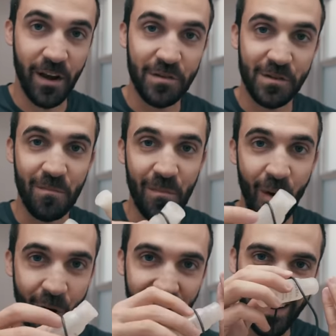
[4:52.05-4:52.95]
There's
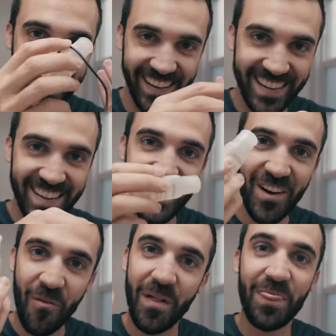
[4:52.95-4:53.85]
more.
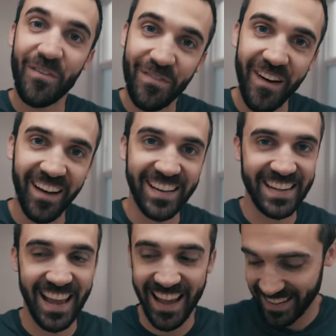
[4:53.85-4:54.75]
What the fuck,
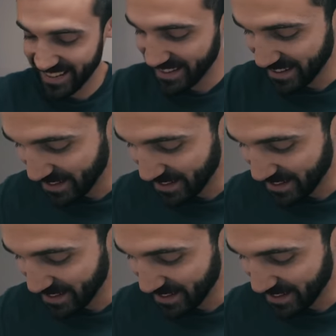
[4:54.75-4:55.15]
Nat?